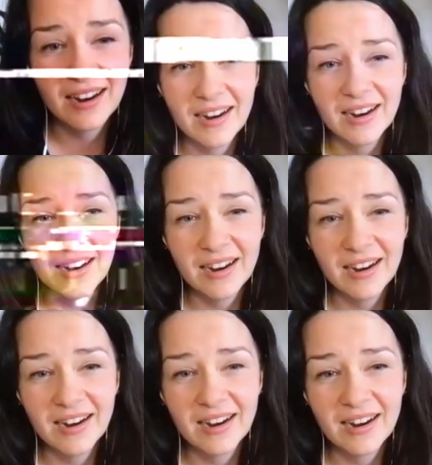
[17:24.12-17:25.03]

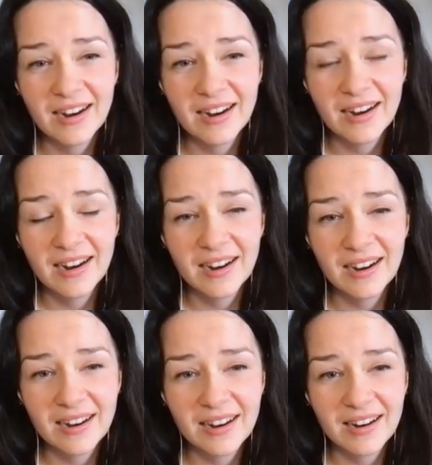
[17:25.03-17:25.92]

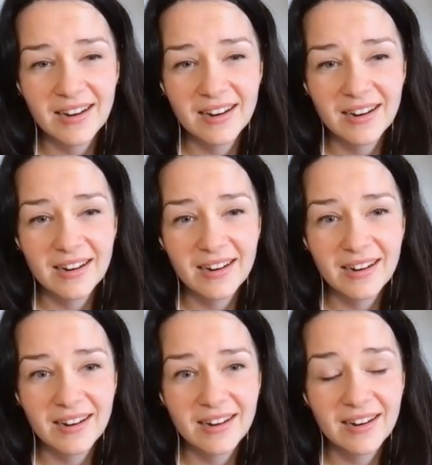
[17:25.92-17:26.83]

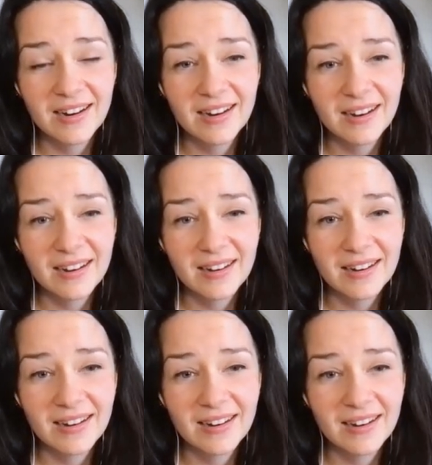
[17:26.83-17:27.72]

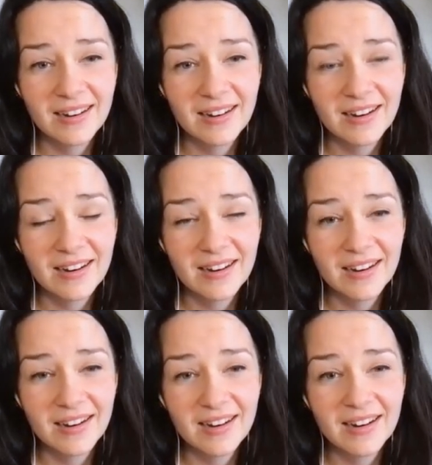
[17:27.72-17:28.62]

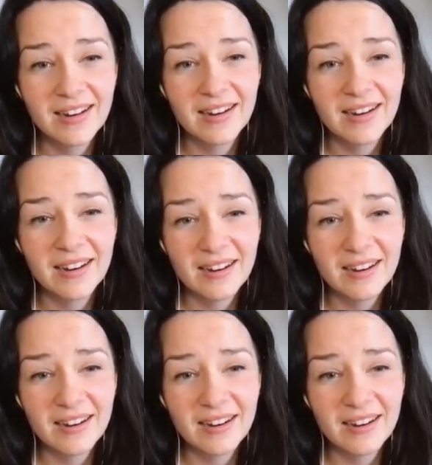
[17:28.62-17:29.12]
This person isn't speaking.